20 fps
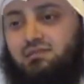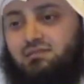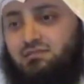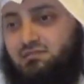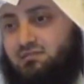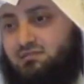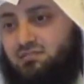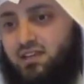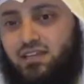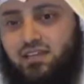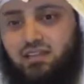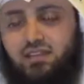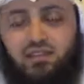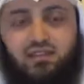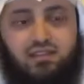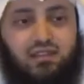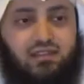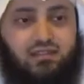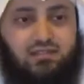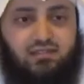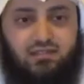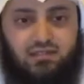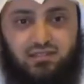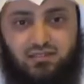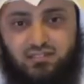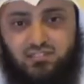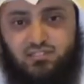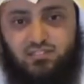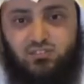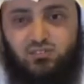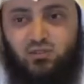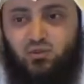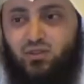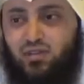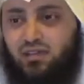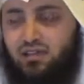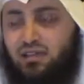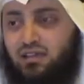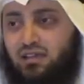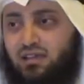funny thing that in the
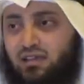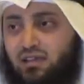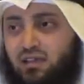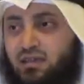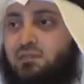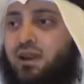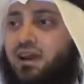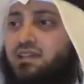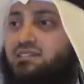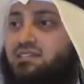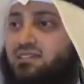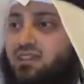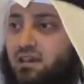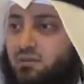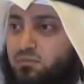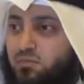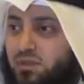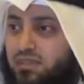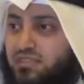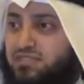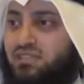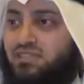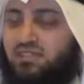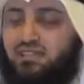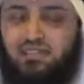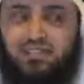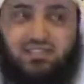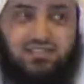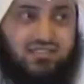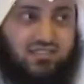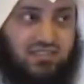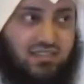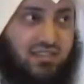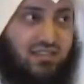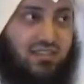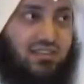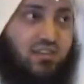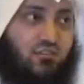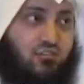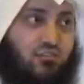story, imagine a person is
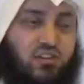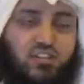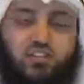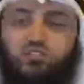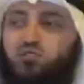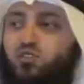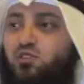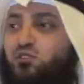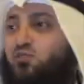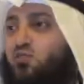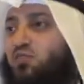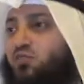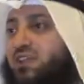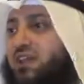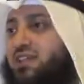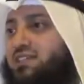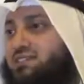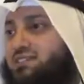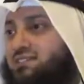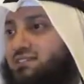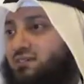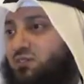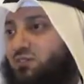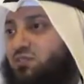in the fridge for 4 days,